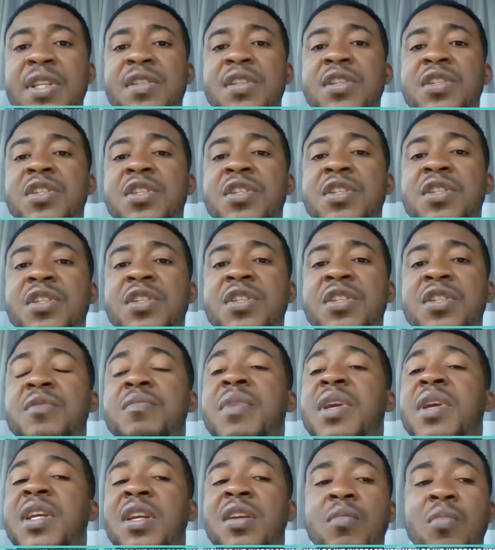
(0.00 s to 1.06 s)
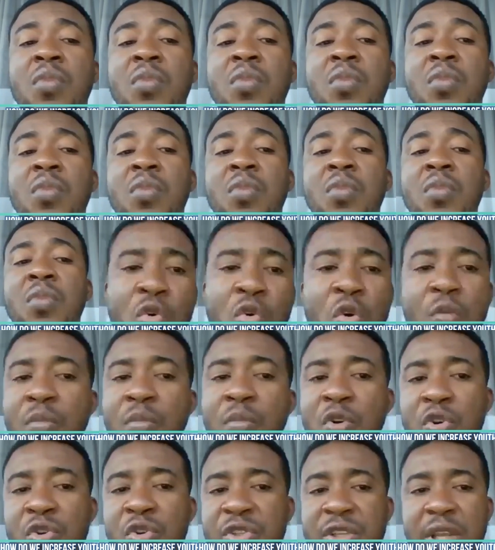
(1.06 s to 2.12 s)
in decision-making bodies
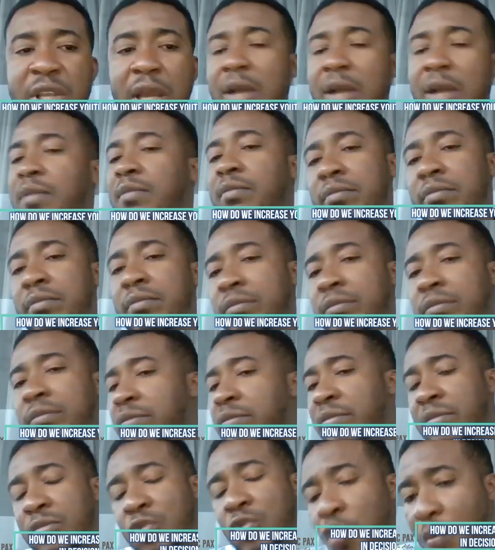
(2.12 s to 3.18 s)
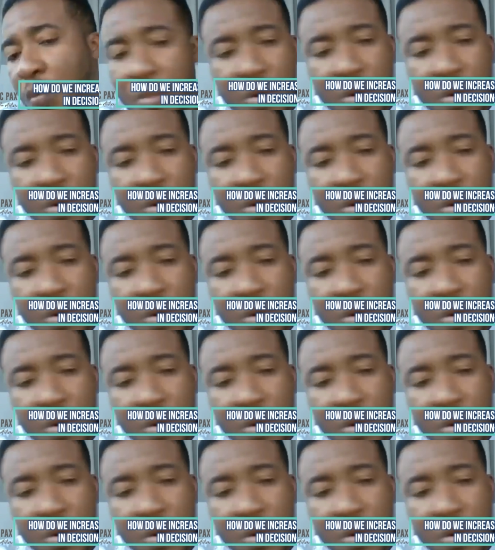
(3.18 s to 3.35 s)
in Kobosa?